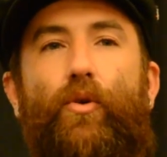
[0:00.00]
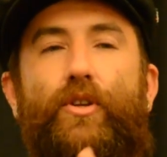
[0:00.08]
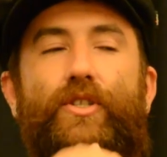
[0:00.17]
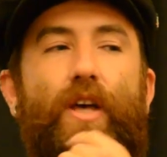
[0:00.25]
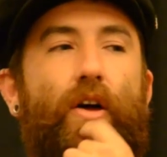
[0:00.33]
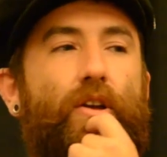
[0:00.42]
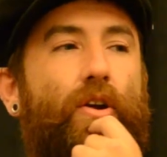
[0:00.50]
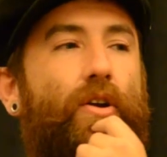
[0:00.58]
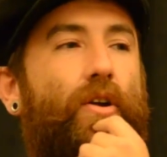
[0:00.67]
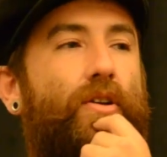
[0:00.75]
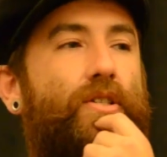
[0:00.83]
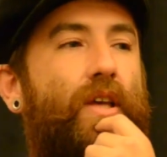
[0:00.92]
or sell
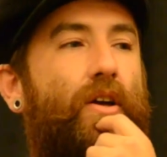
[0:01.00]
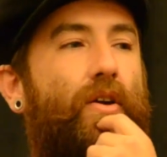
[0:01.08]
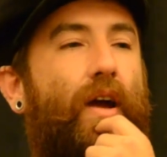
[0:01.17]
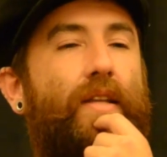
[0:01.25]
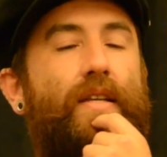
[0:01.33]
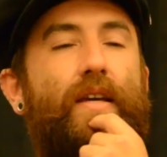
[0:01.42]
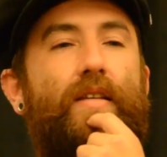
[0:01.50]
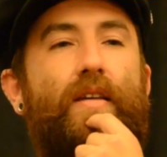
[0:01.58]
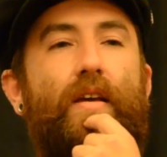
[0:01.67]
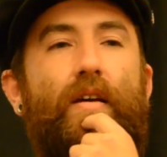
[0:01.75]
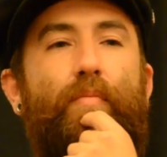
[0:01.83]
your ideas,